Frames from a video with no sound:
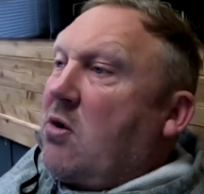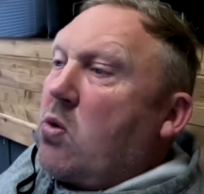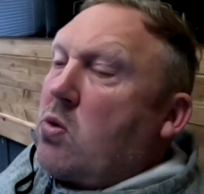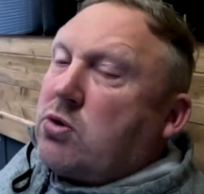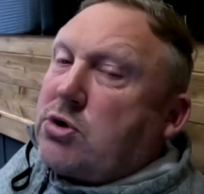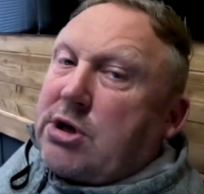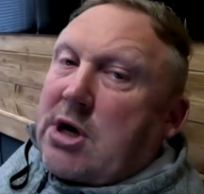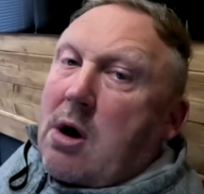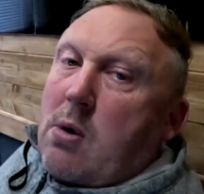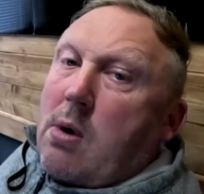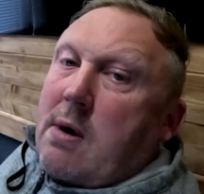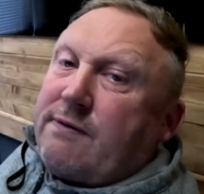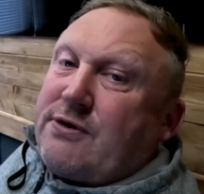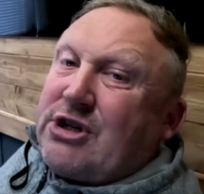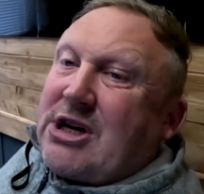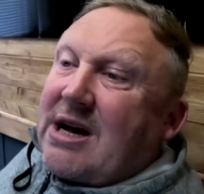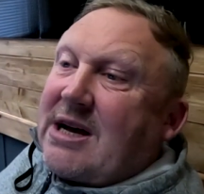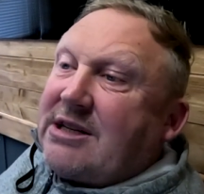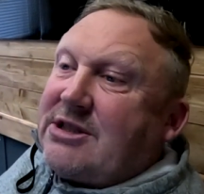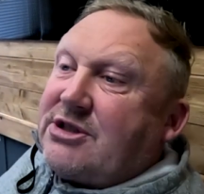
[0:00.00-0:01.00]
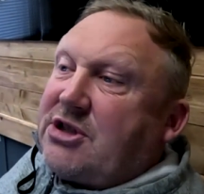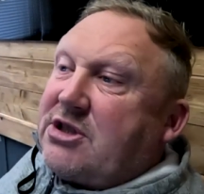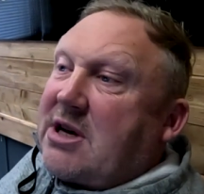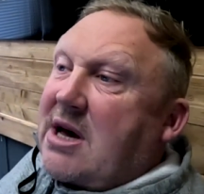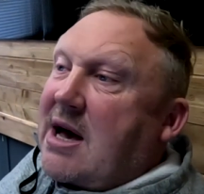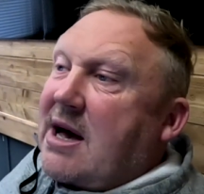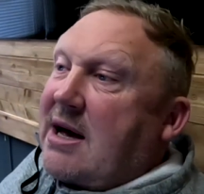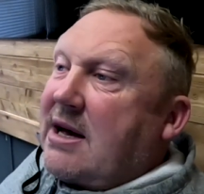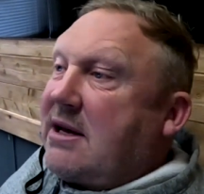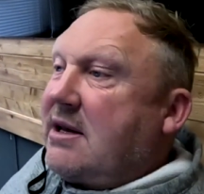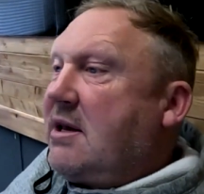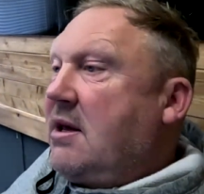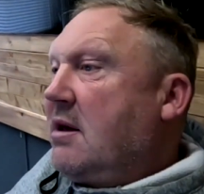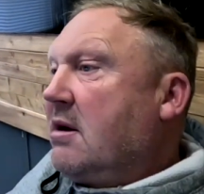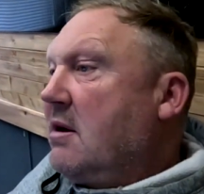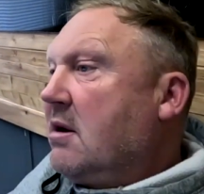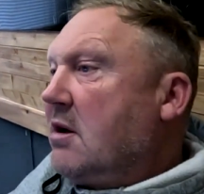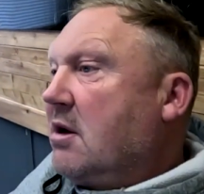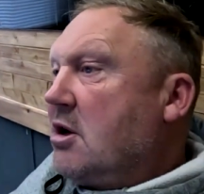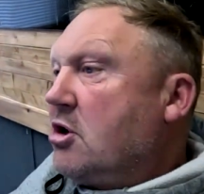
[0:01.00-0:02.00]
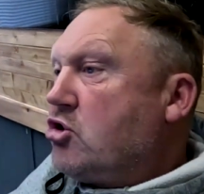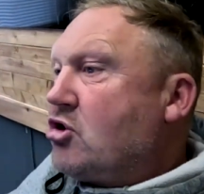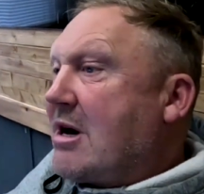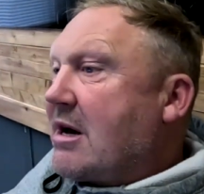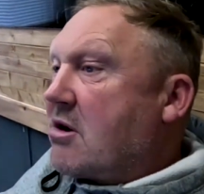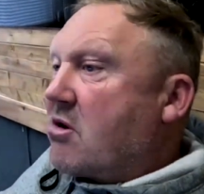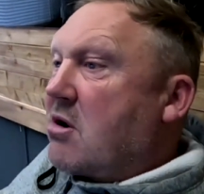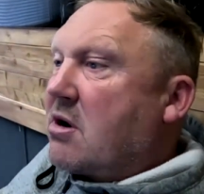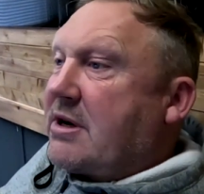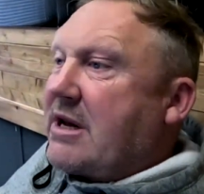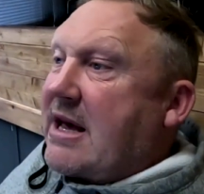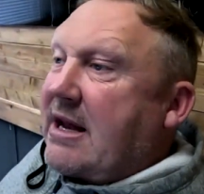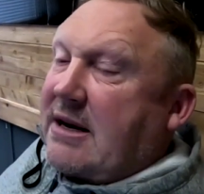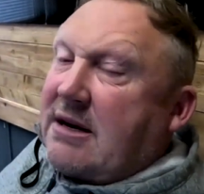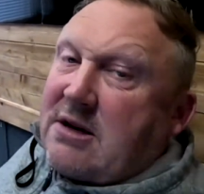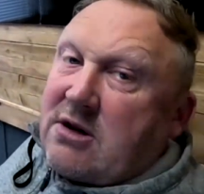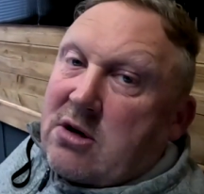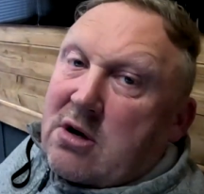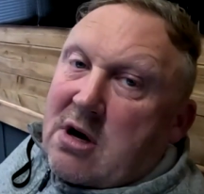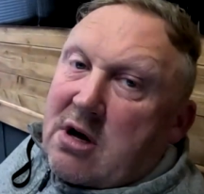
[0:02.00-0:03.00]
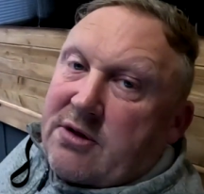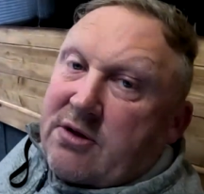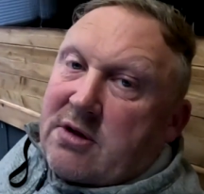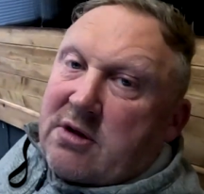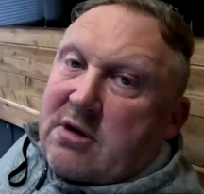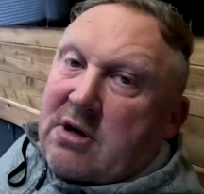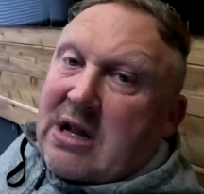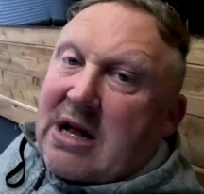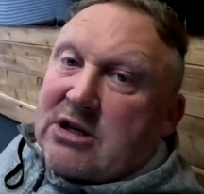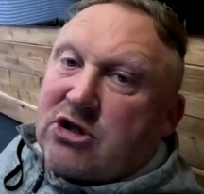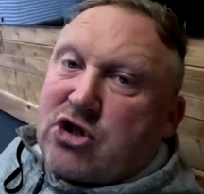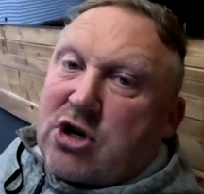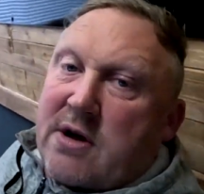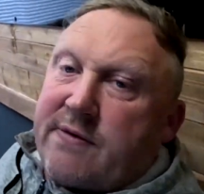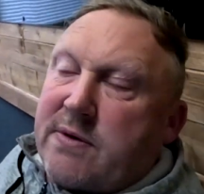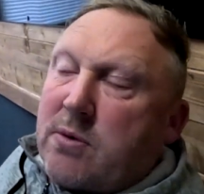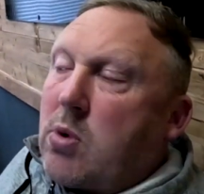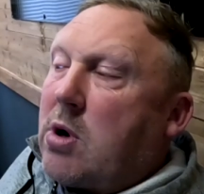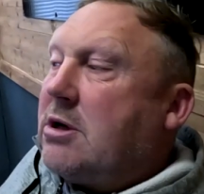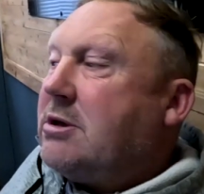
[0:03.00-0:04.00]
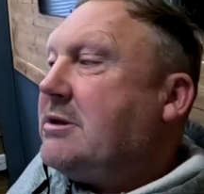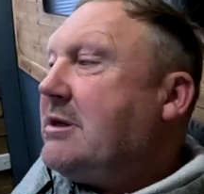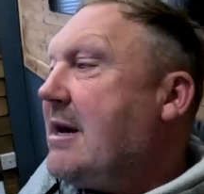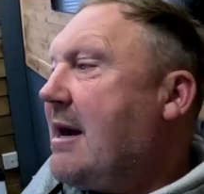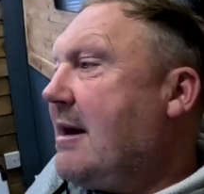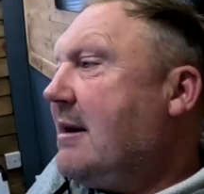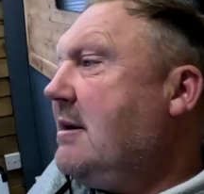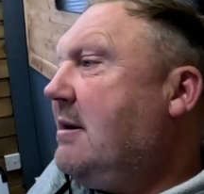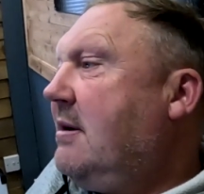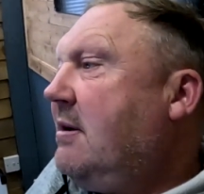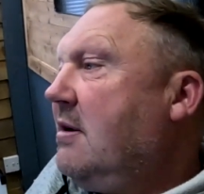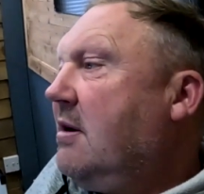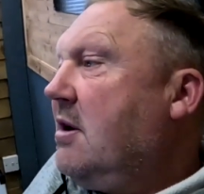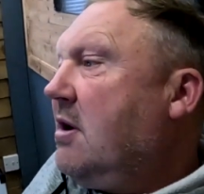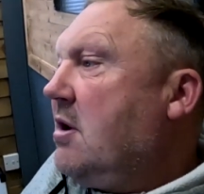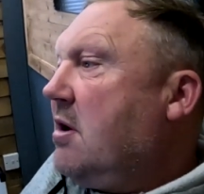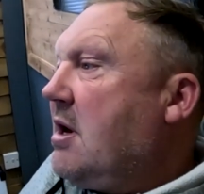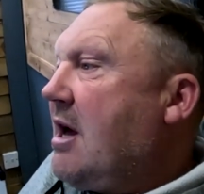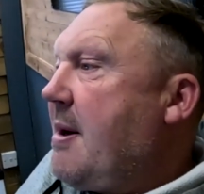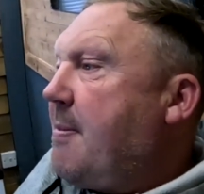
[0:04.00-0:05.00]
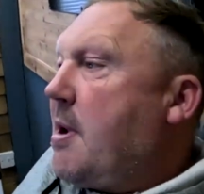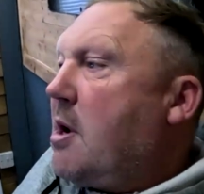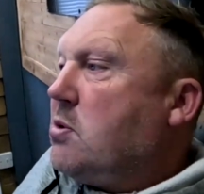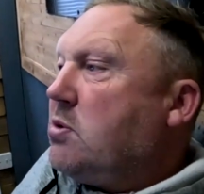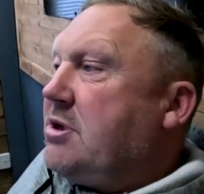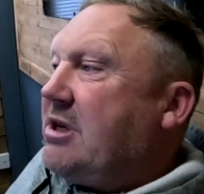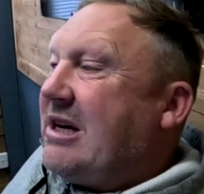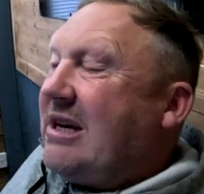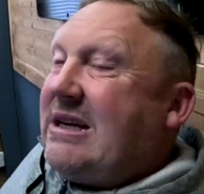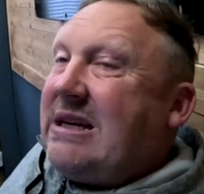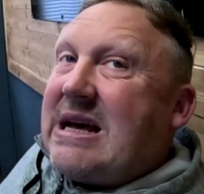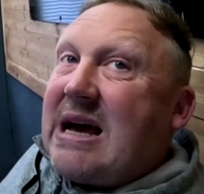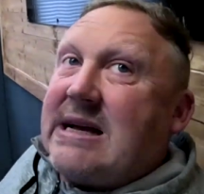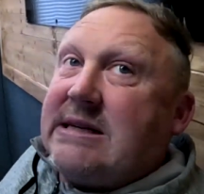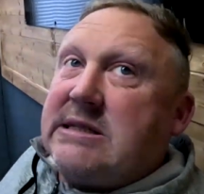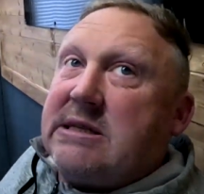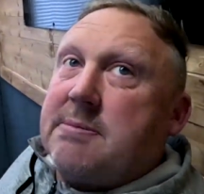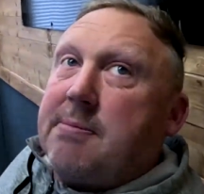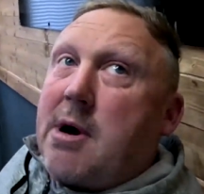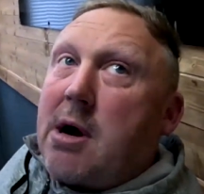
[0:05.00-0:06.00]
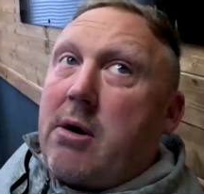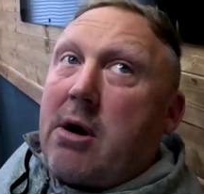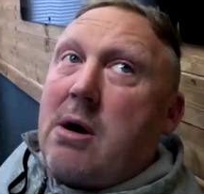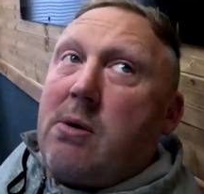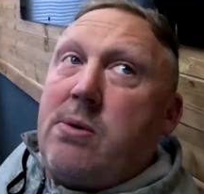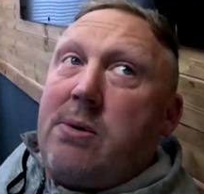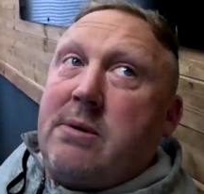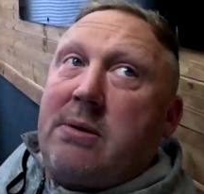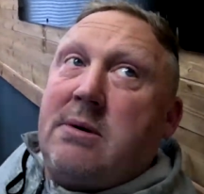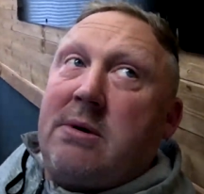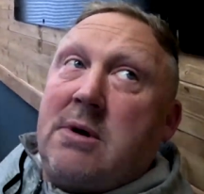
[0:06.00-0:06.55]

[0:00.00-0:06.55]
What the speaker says: Also, I've changed a track rod end on the Land Rover 110. MOT day tomorrow.